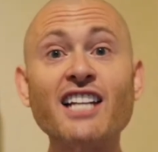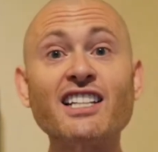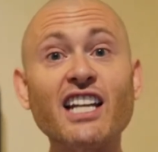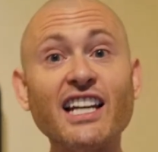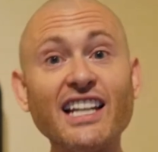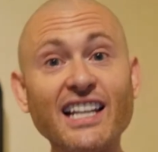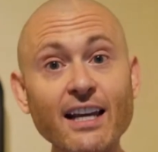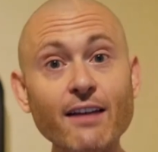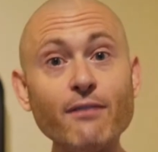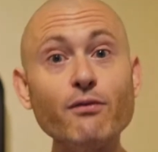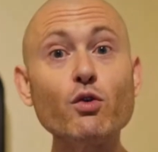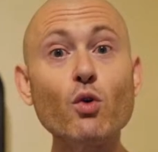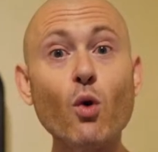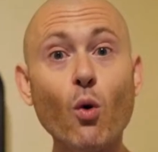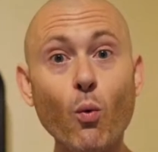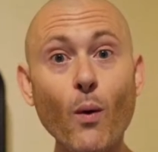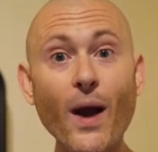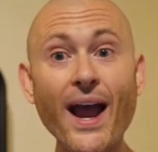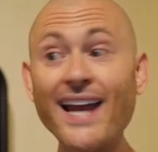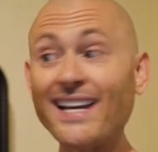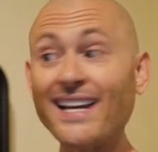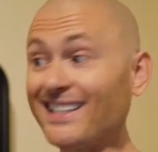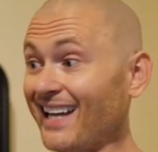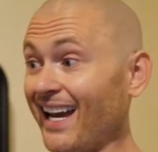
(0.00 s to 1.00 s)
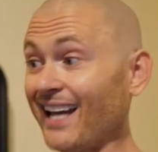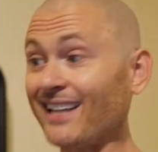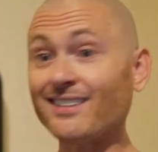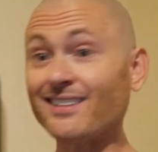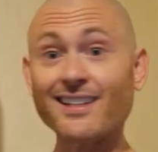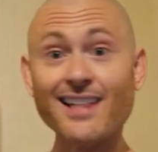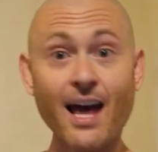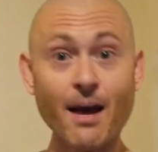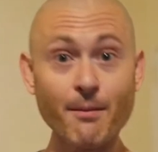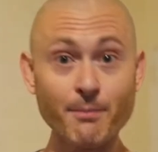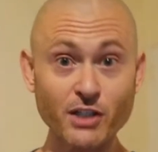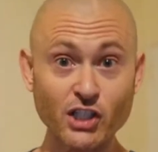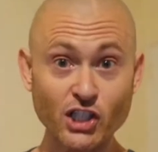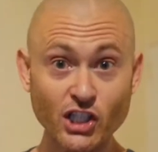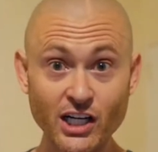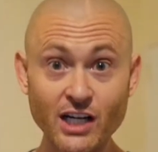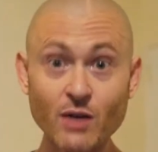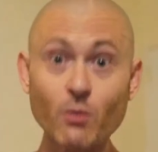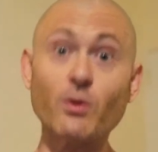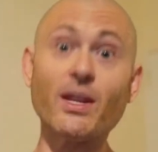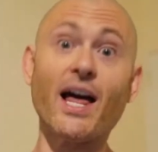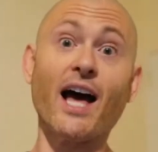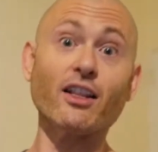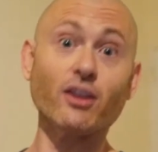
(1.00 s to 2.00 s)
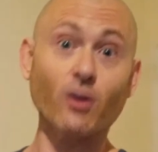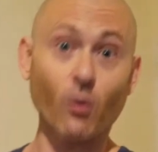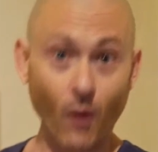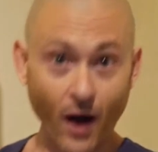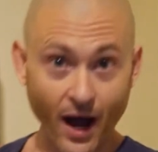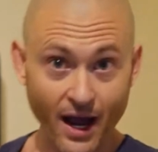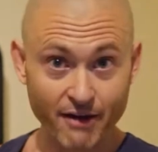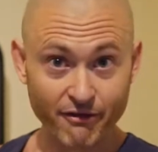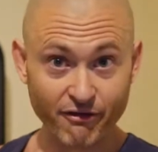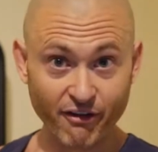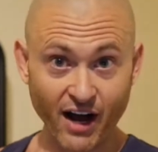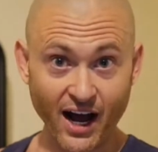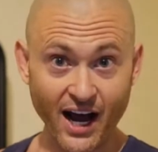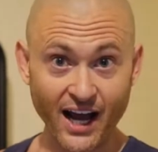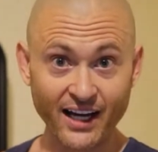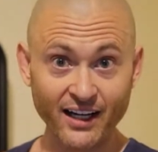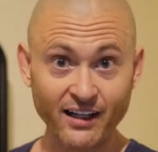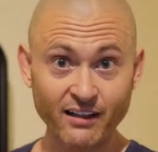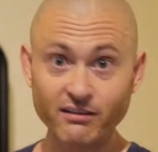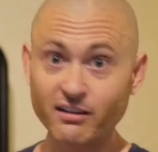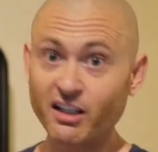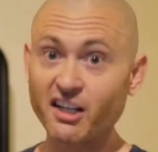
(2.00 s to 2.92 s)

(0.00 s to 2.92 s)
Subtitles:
to give you a way to get into that machine without the Wi-Fi,